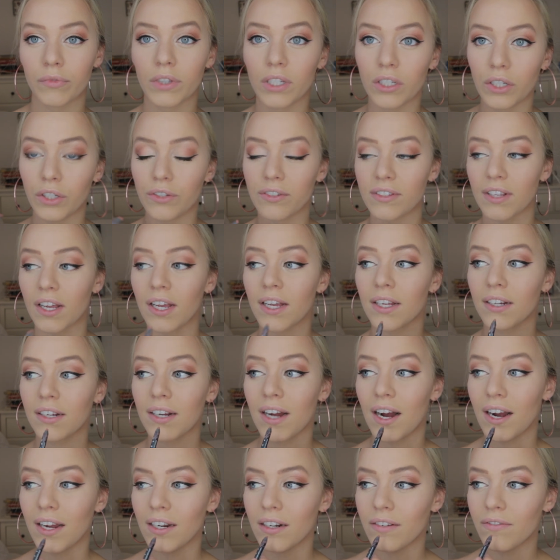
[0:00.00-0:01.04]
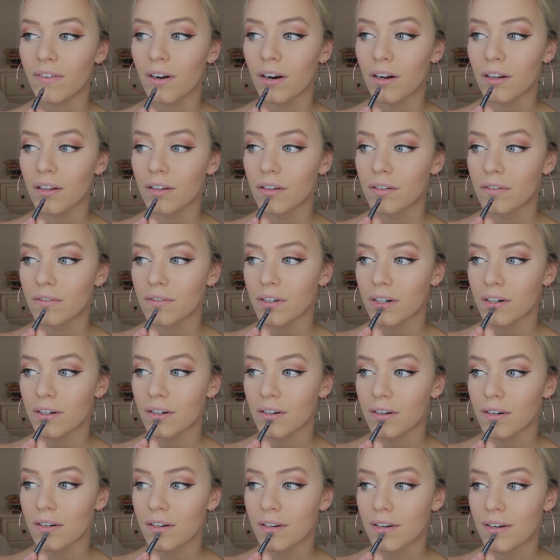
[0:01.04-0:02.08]
I use that kind of all
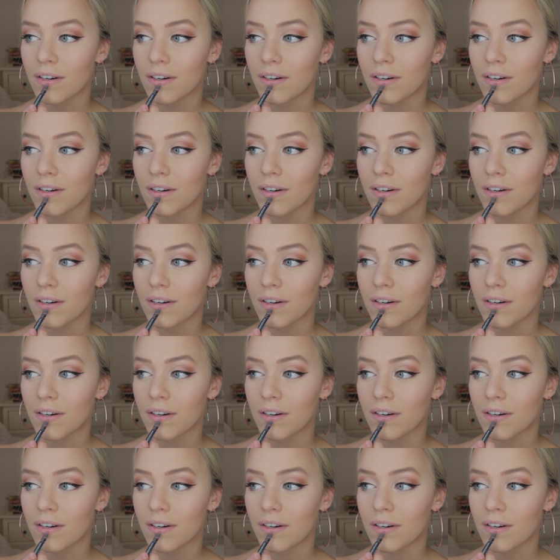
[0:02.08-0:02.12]
over.